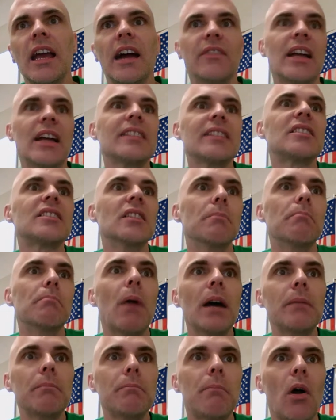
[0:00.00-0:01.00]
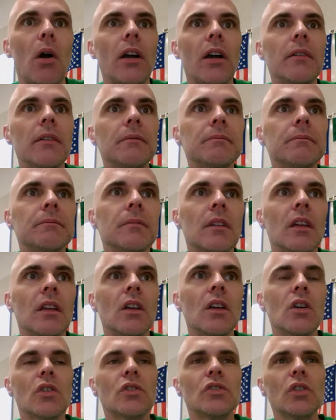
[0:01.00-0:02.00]
and that's the but part.
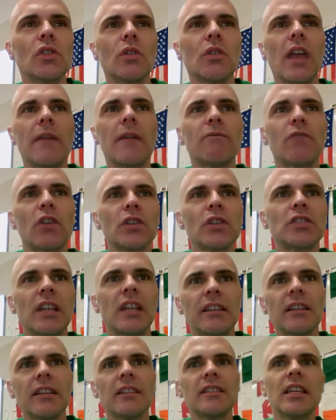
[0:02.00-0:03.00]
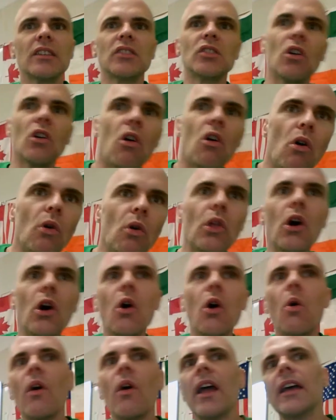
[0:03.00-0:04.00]
So that first sentence has an
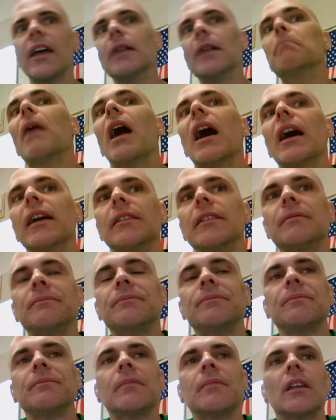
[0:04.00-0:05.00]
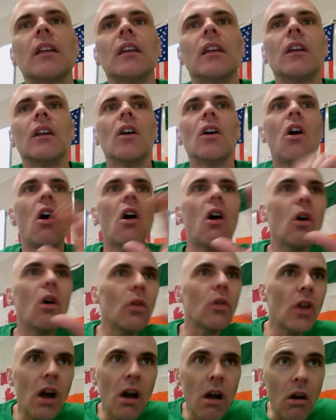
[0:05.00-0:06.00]
although and a but.
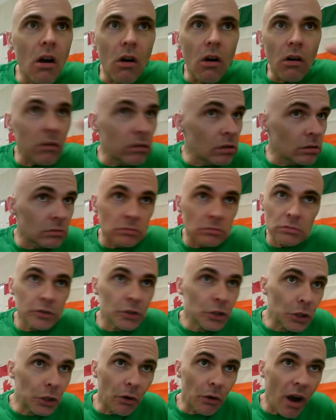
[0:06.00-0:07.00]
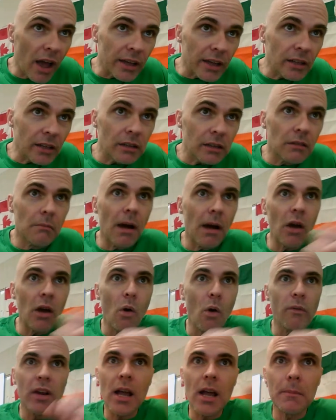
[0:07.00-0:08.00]
Although, you're right, by
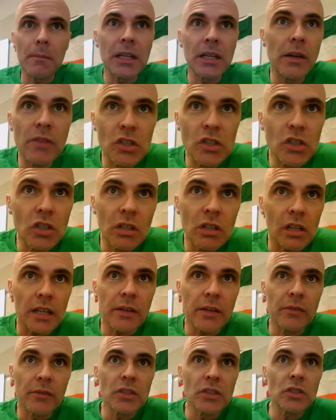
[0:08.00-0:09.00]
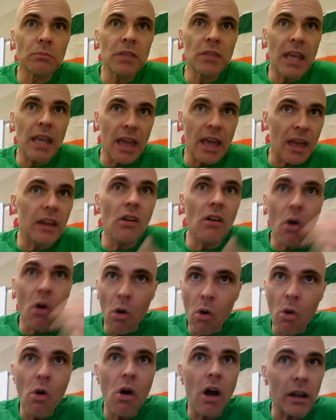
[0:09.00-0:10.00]
overcoming division, collectivism can
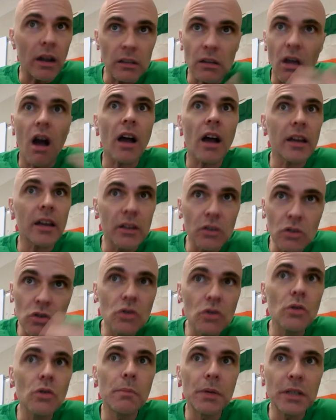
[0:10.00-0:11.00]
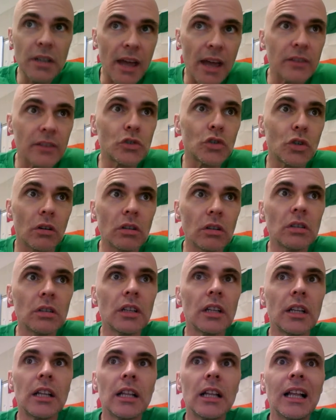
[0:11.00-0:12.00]
unlock a new potential,